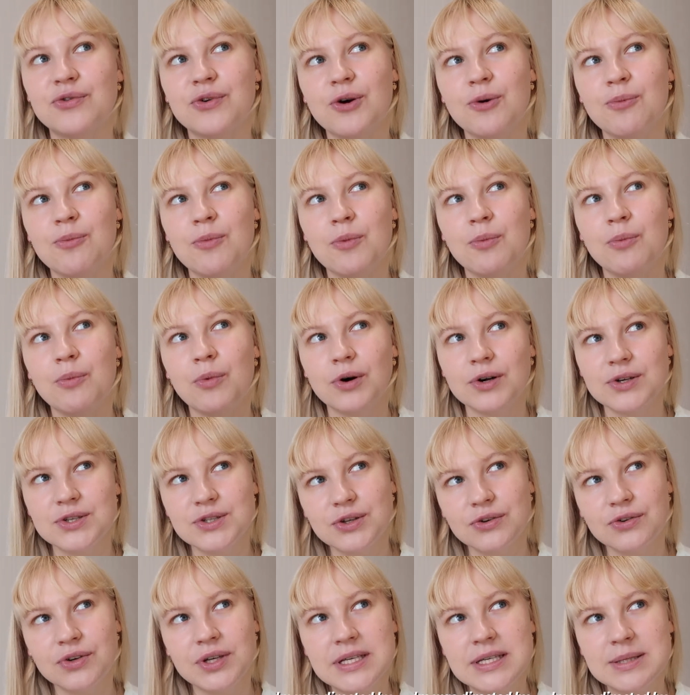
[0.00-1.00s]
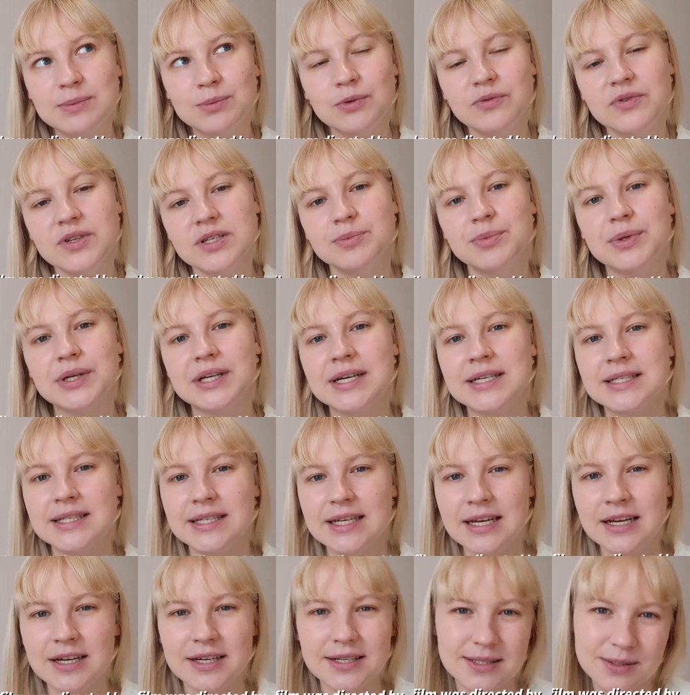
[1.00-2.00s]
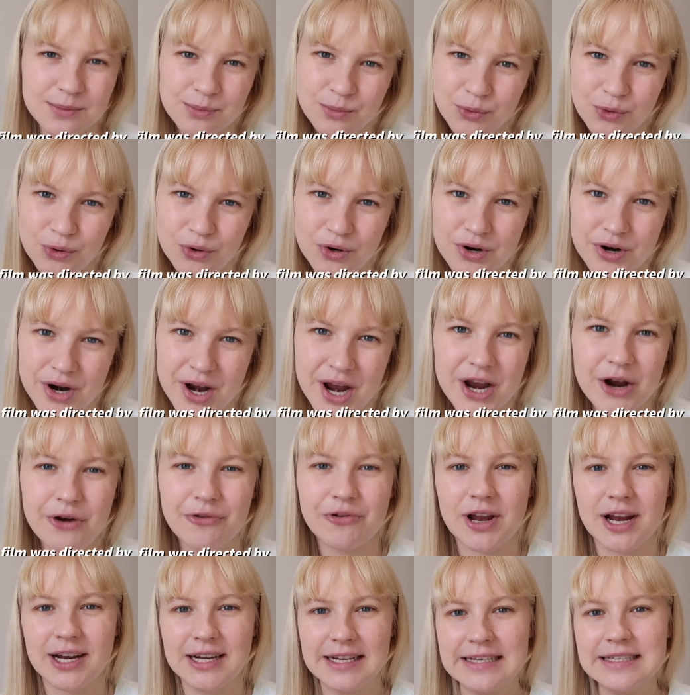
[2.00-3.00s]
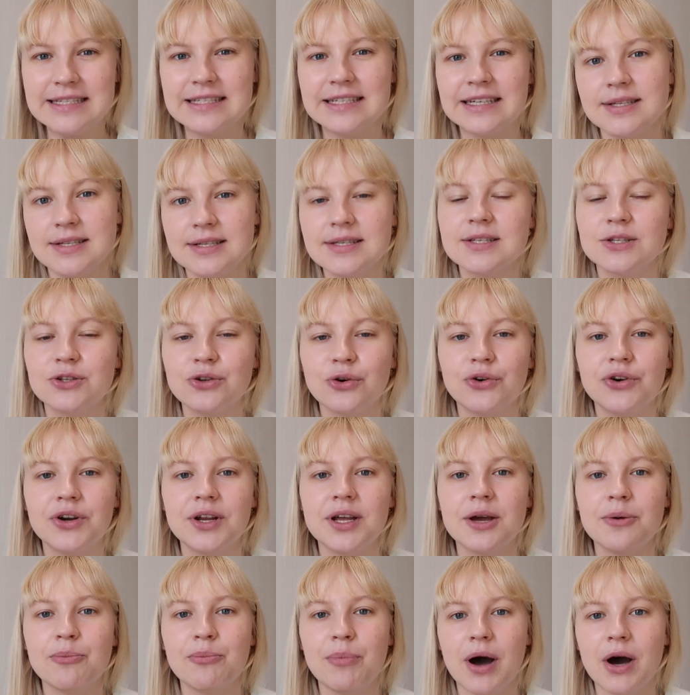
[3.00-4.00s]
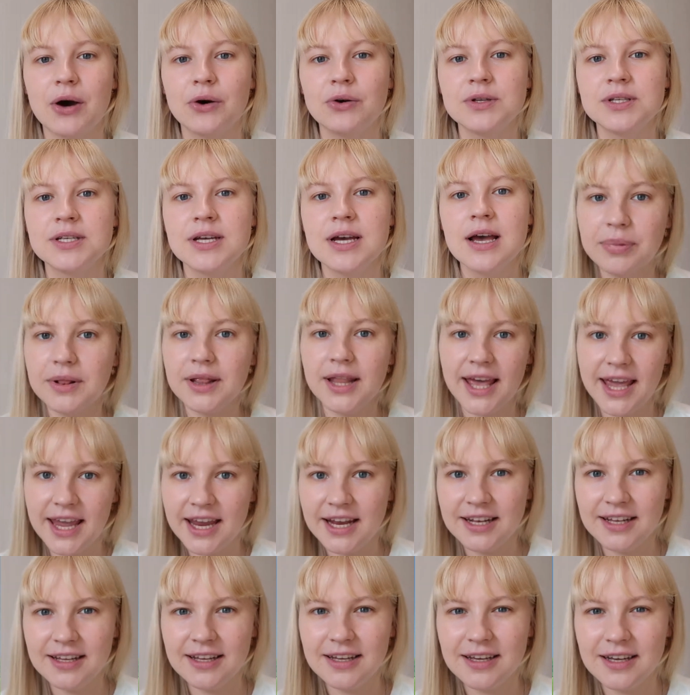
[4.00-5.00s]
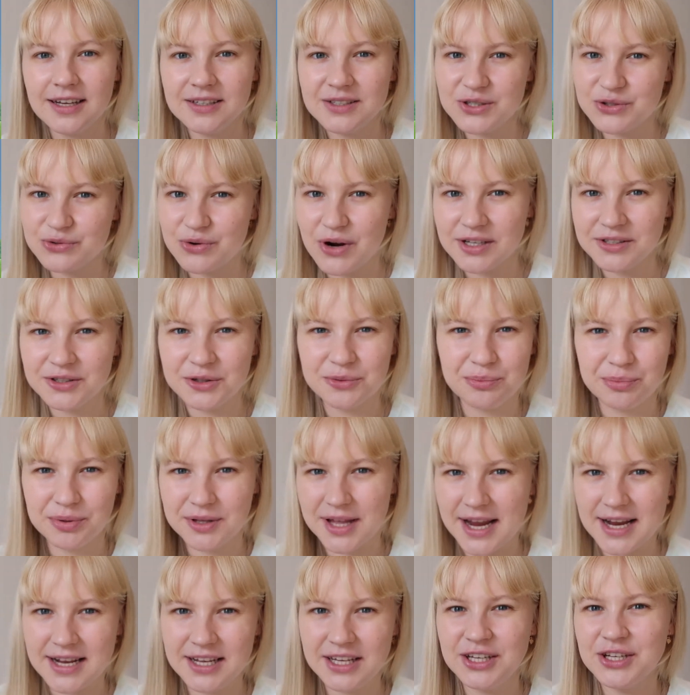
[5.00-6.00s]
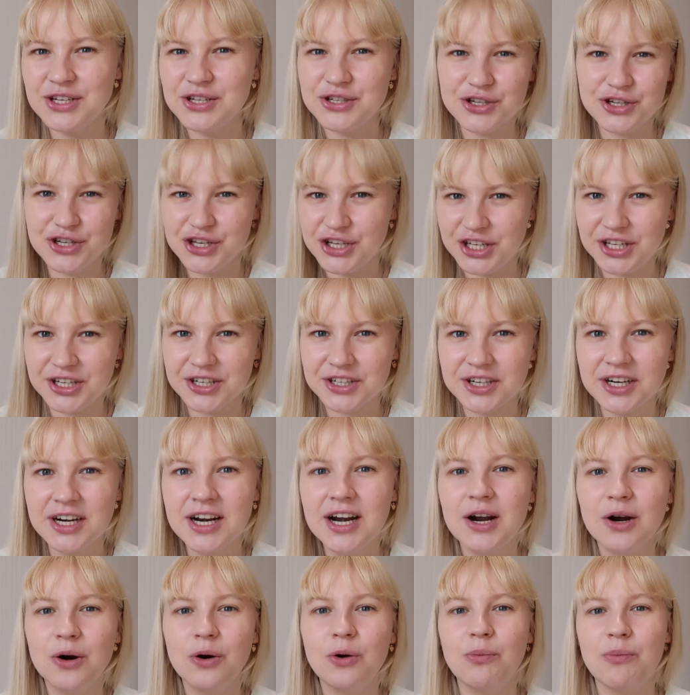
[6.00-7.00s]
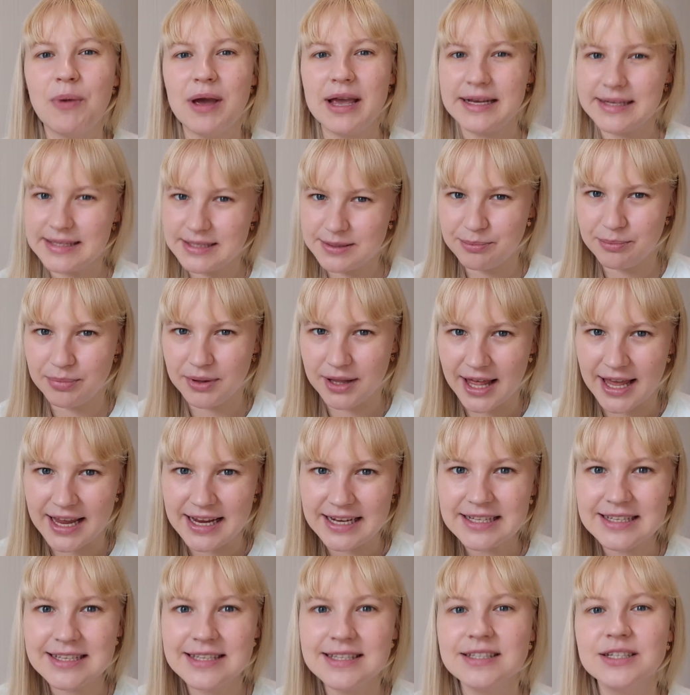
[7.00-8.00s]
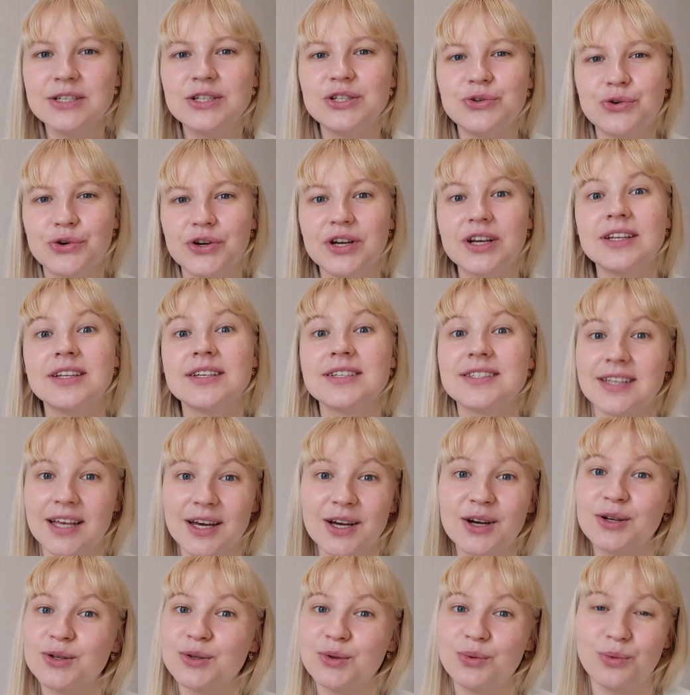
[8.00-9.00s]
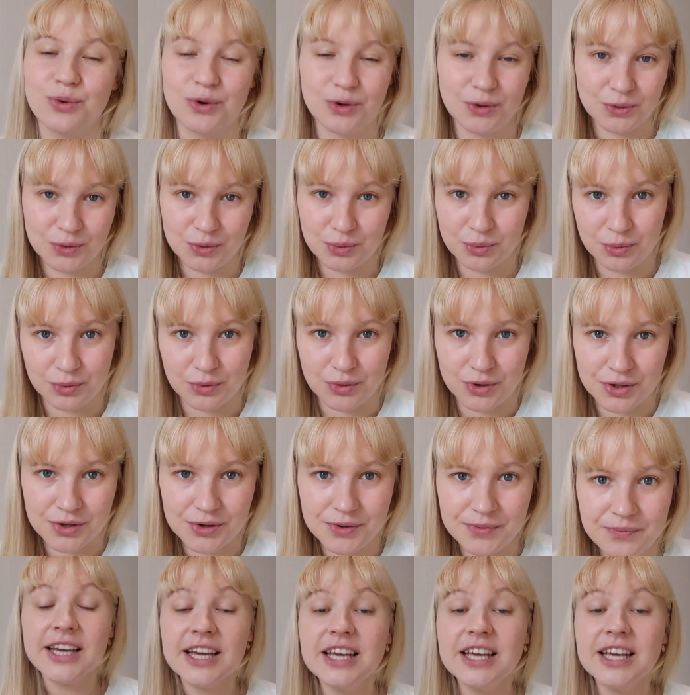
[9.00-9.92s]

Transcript: from most of his movies because it is more realistic. It's a story about plane constructor, plane engineer who makes planes during the Second World War.